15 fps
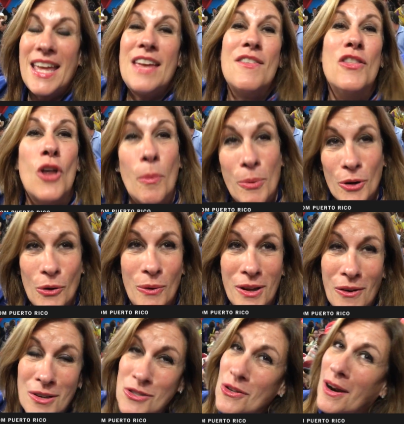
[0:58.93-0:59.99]
Even though Puerto Rico
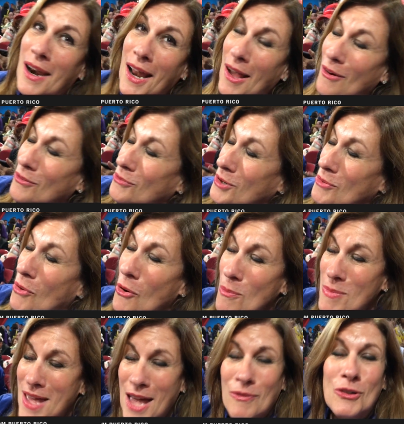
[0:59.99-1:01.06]
is not allowed, we won't
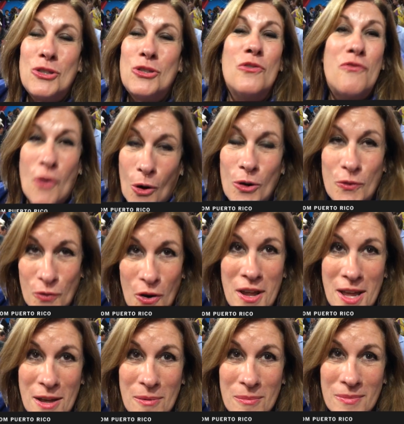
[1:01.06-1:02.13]
be able to vote for
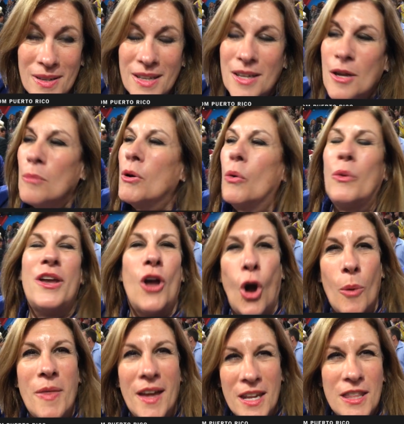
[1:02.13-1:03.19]
him, but we
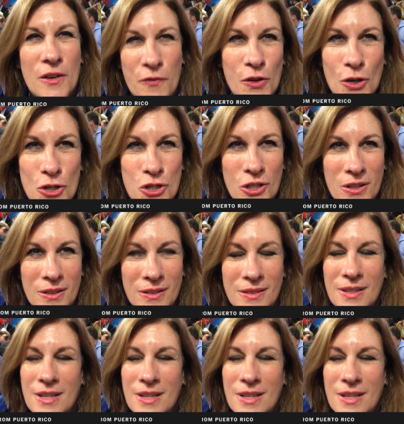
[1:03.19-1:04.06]
hope that in the future